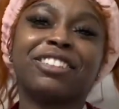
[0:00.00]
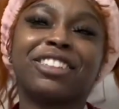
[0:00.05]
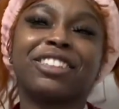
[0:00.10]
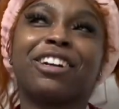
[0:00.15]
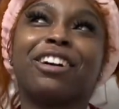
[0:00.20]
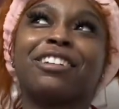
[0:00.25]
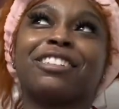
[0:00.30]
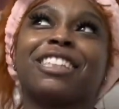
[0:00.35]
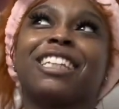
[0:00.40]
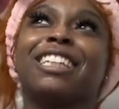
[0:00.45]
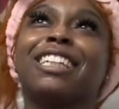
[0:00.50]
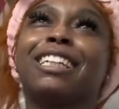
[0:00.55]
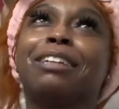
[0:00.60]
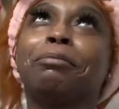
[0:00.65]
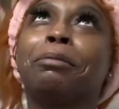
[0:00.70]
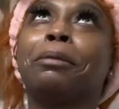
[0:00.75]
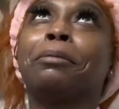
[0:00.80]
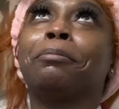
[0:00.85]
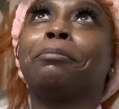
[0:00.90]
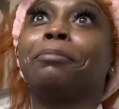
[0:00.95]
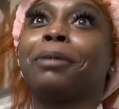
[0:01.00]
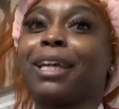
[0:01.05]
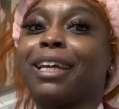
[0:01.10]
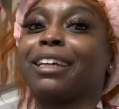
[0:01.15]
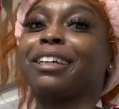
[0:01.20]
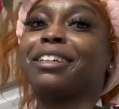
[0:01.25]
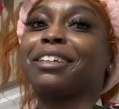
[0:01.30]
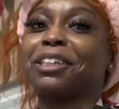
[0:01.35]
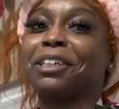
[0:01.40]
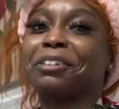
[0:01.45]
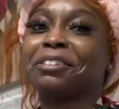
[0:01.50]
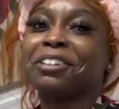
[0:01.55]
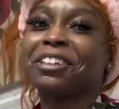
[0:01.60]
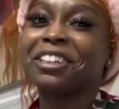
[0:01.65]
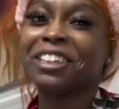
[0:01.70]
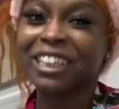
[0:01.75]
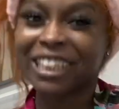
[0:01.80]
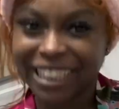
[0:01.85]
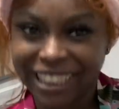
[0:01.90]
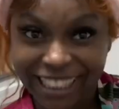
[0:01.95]
So I was like, let me back up.
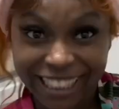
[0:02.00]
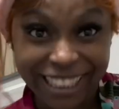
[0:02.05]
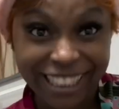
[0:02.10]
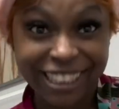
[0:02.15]
Okay,